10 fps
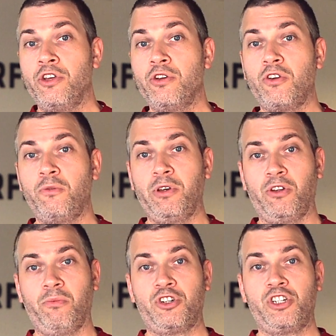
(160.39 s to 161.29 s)
you could
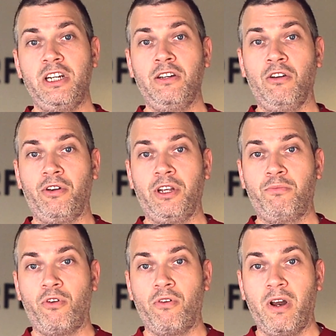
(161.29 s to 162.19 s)
build a machine
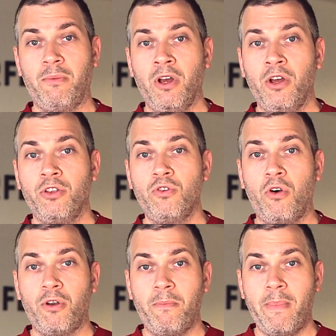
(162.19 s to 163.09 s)
learning program
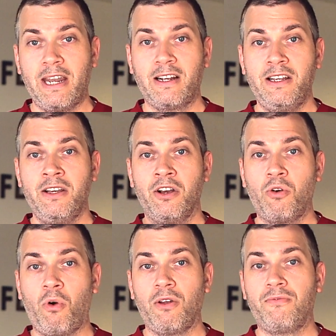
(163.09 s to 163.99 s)
to automatically
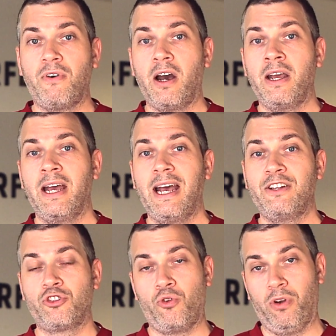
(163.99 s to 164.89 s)
qualify
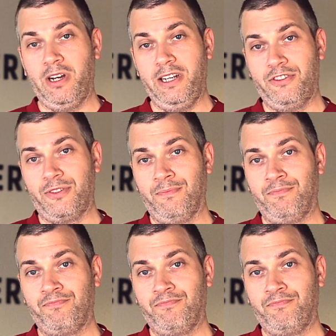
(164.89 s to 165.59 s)
and score leads.